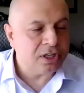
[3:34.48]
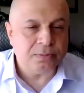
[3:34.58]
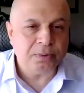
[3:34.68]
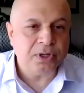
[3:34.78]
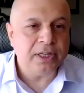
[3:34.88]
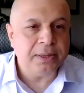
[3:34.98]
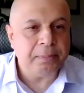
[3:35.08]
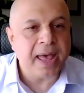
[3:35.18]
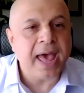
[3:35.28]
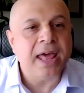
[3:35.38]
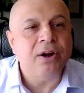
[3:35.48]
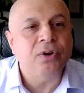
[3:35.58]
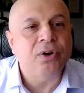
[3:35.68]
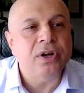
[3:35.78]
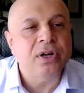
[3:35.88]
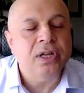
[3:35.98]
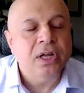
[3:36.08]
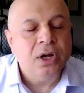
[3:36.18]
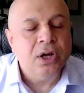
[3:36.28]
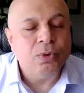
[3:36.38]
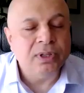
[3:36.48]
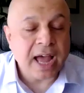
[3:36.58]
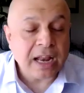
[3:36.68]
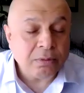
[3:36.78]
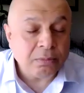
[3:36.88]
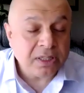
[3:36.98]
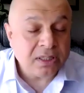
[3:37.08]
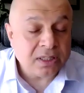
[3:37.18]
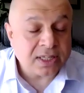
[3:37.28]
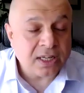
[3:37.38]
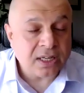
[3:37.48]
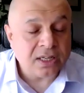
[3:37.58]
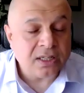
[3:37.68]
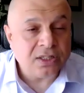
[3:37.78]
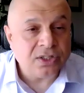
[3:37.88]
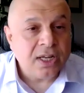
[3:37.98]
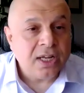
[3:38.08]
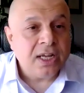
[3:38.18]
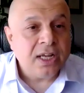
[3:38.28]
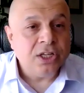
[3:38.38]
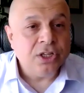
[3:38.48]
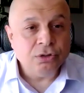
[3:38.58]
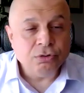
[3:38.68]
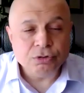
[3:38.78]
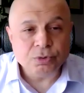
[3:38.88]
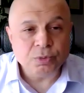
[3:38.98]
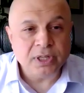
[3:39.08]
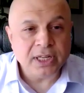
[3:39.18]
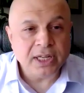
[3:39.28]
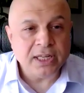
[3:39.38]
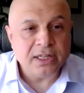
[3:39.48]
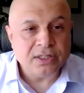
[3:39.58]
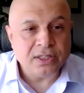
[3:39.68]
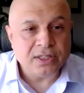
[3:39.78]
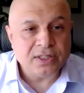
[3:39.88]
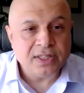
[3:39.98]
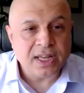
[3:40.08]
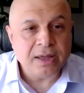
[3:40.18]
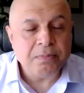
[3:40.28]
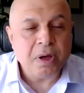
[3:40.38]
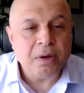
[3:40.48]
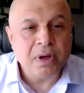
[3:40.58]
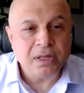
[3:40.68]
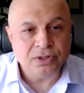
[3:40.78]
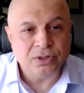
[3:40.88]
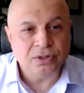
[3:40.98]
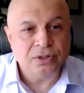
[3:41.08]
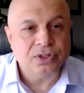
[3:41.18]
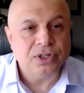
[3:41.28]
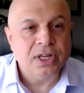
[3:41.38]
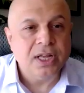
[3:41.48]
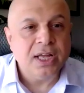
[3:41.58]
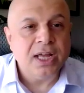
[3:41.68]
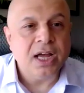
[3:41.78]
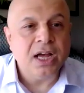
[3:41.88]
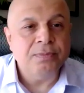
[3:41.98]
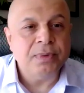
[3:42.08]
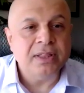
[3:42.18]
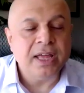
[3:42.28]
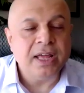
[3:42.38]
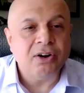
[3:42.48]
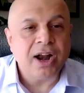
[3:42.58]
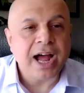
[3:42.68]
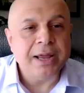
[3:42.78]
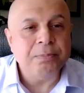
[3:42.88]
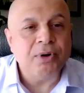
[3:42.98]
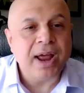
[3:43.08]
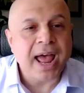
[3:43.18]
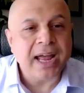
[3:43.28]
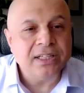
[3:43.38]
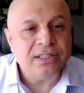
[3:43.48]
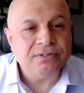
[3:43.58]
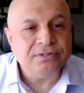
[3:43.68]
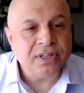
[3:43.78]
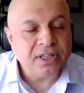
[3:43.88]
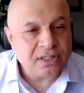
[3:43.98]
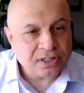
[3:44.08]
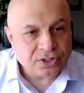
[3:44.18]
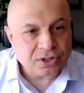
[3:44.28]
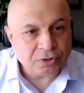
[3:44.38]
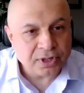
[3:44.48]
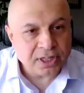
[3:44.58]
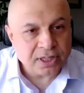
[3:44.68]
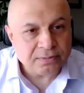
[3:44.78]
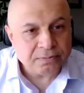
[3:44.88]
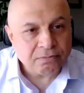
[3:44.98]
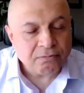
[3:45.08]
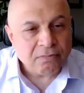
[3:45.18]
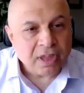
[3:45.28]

are typically patterned. What that means is usually it is the same muscles that are hyperactive in dystonia,